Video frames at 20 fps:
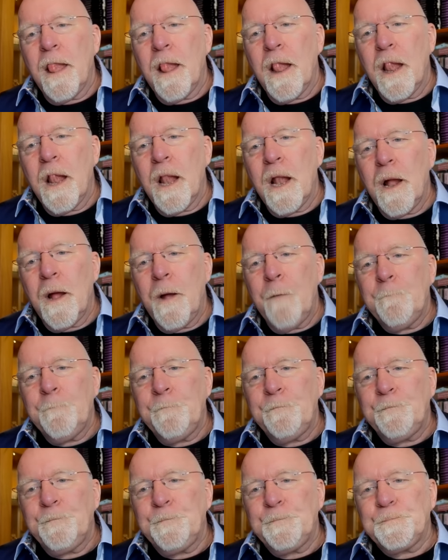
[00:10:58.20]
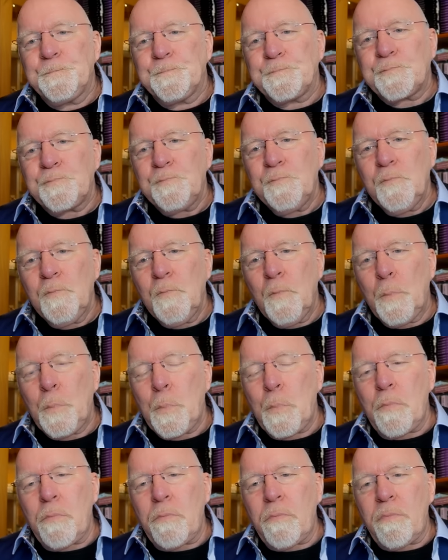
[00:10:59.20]

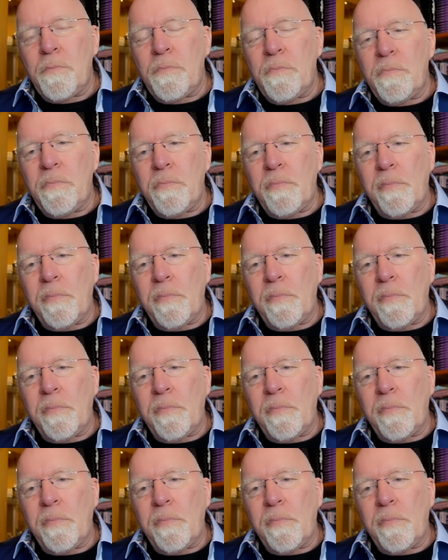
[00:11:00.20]
(silence)